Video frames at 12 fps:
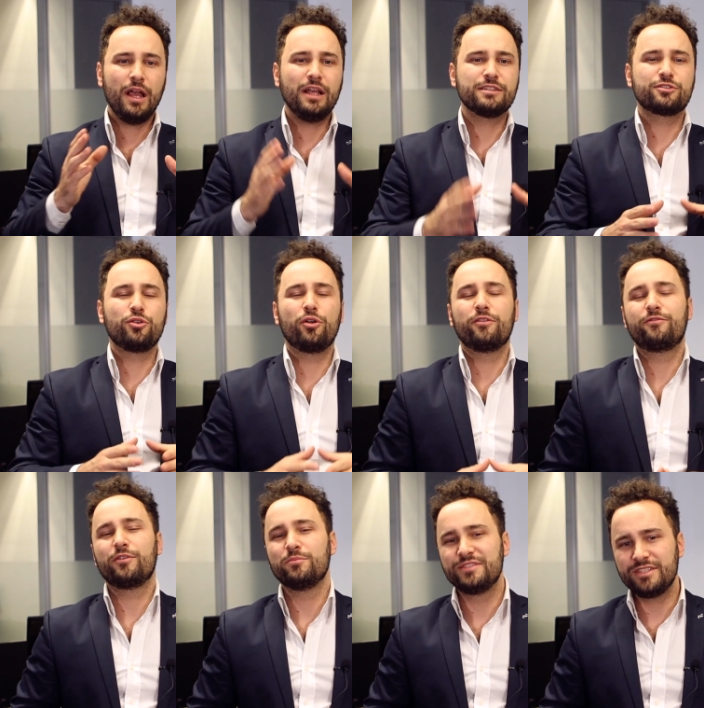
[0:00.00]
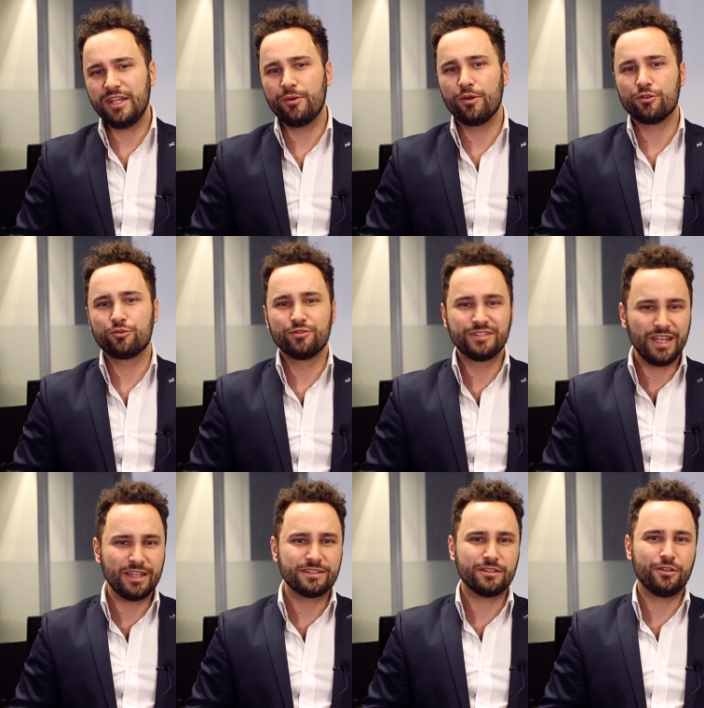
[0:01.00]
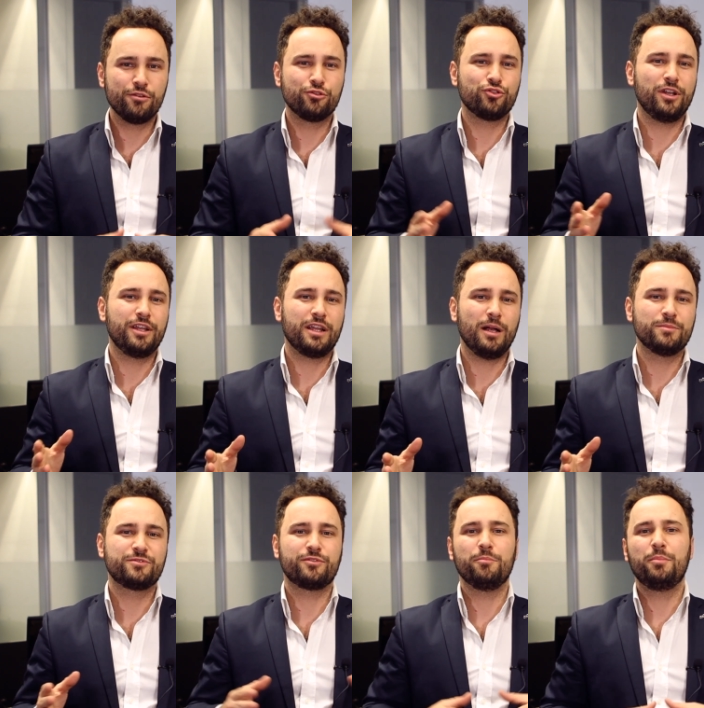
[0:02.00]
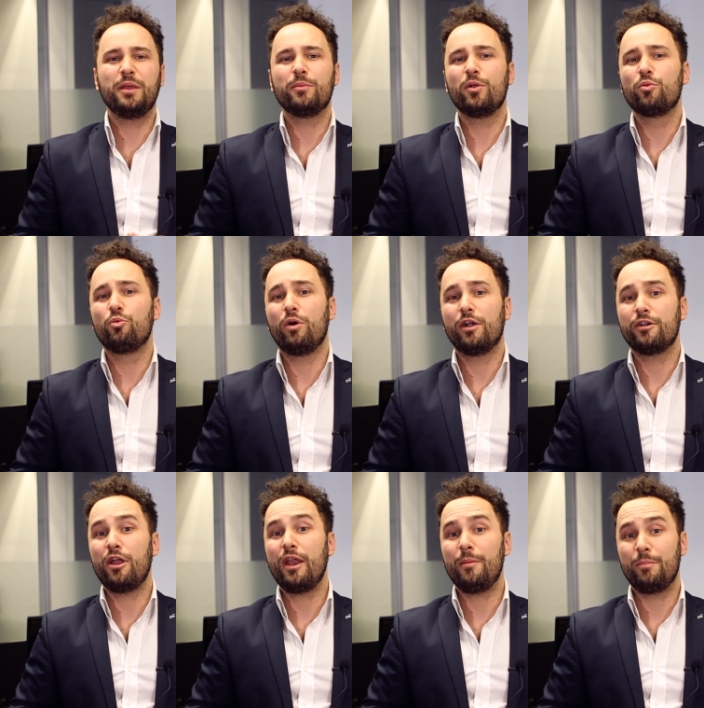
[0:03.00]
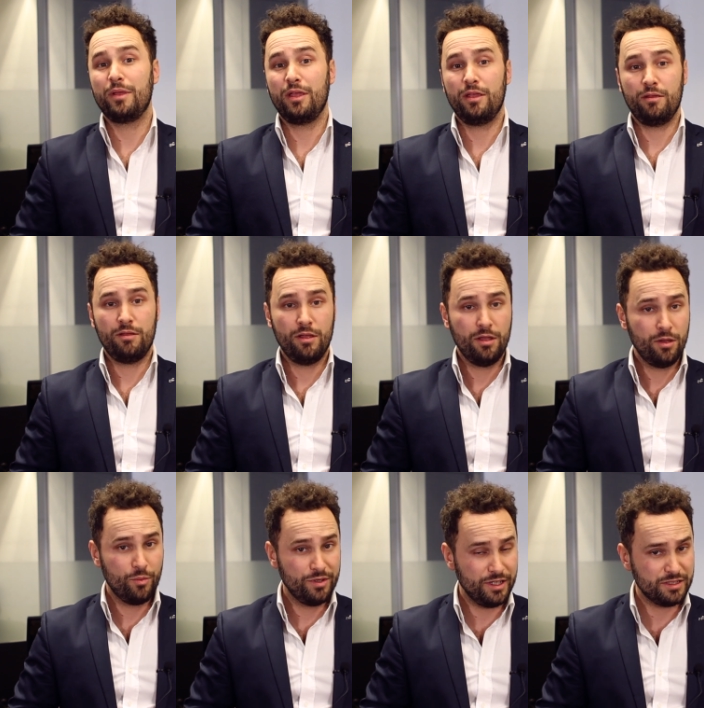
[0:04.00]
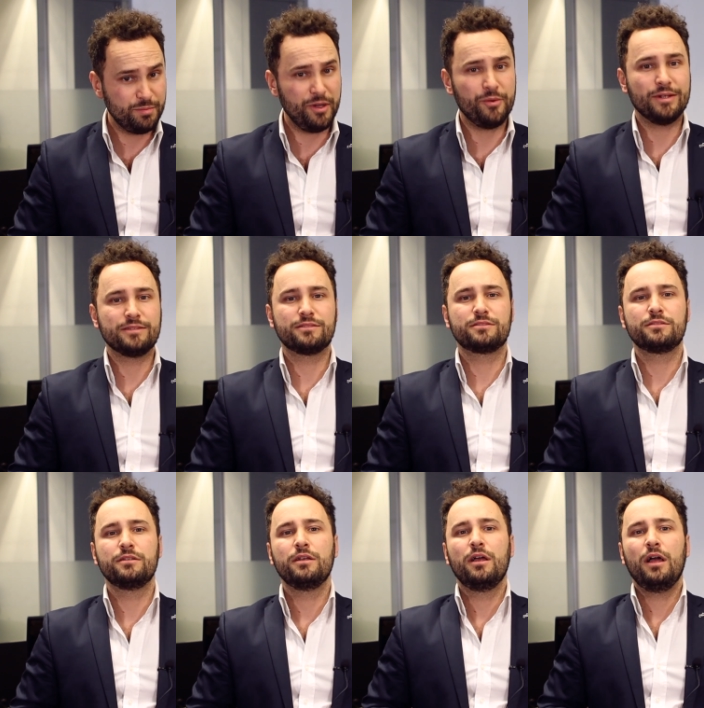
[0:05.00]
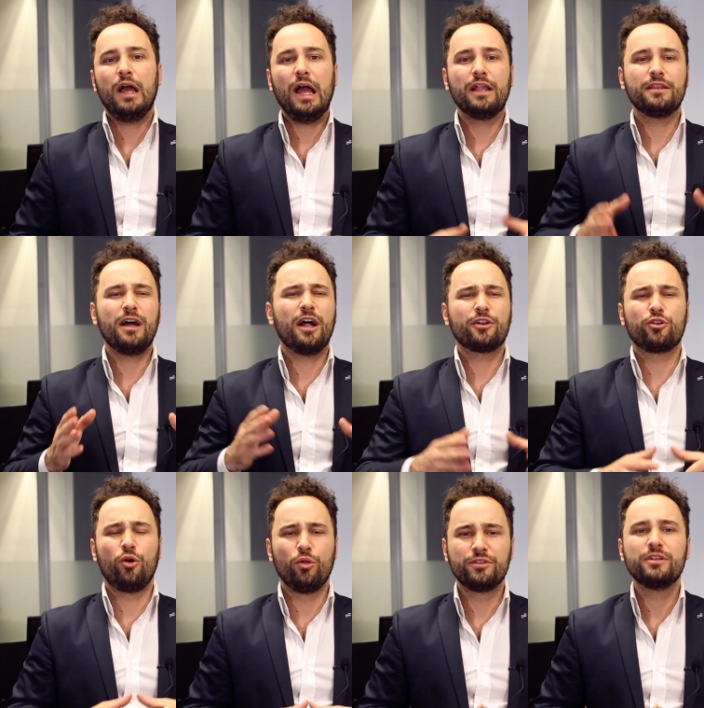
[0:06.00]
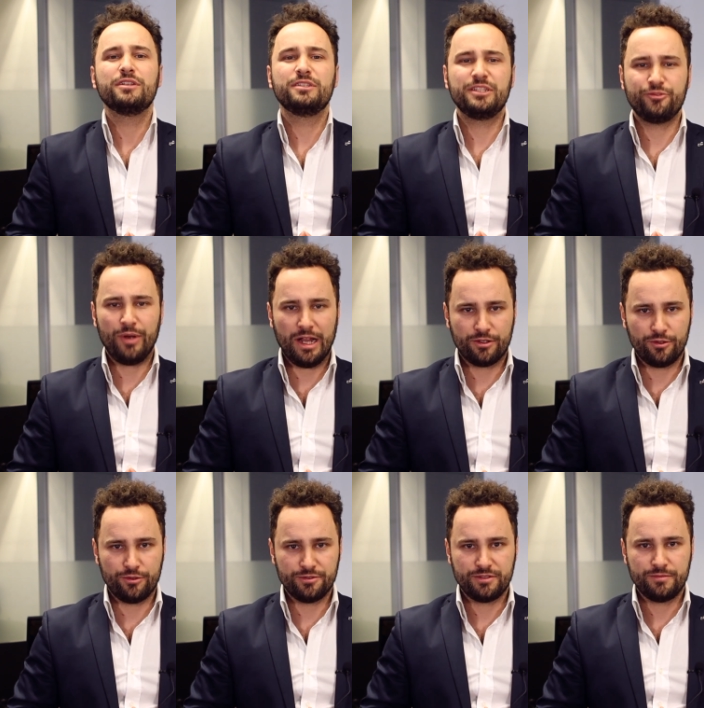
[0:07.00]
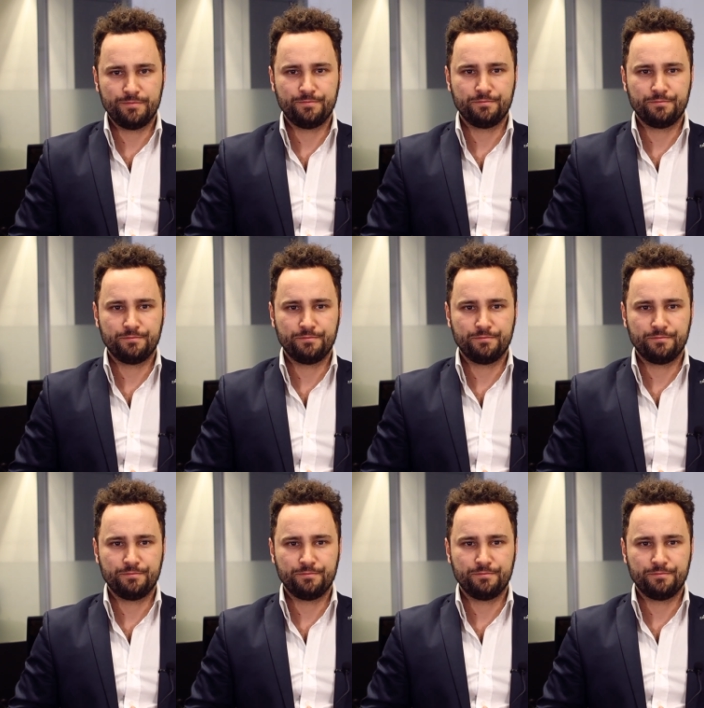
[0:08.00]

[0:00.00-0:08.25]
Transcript: A score from 0 to 6 usually comes from people who are not happy with the experience and are called detractors.